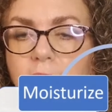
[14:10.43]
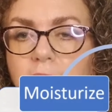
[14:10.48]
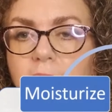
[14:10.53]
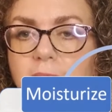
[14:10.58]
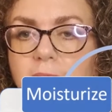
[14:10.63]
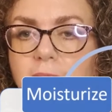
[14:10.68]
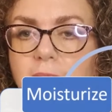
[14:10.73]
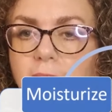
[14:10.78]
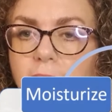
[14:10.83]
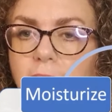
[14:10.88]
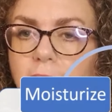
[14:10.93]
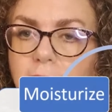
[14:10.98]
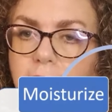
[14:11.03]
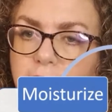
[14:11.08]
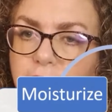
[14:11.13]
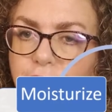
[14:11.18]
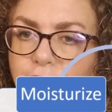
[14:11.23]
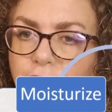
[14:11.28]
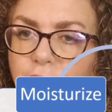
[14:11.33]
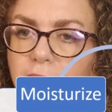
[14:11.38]
It's slightly
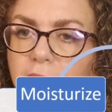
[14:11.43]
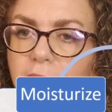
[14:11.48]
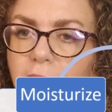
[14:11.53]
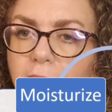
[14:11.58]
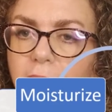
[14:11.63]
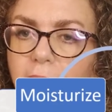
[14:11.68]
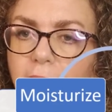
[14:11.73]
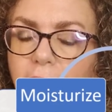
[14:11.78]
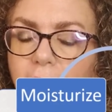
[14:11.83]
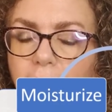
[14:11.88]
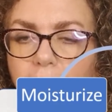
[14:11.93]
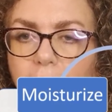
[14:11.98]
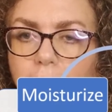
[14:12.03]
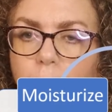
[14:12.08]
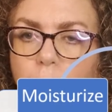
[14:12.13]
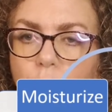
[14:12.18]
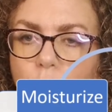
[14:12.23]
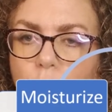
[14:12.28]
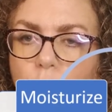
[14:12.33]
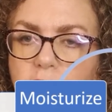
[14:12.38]
different than the
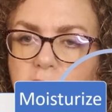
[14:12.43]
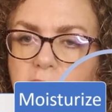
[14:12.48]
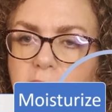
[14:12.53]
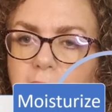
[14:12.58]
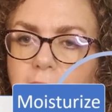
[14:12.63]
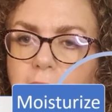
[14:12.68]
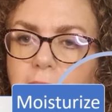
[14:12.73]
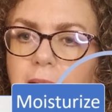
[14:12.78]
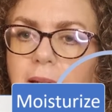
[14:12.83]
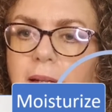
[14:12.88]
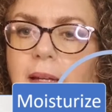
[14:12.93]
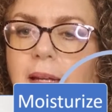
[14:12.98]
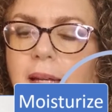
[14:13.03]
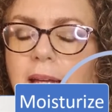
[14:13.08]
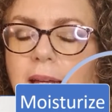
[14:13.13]
AM routine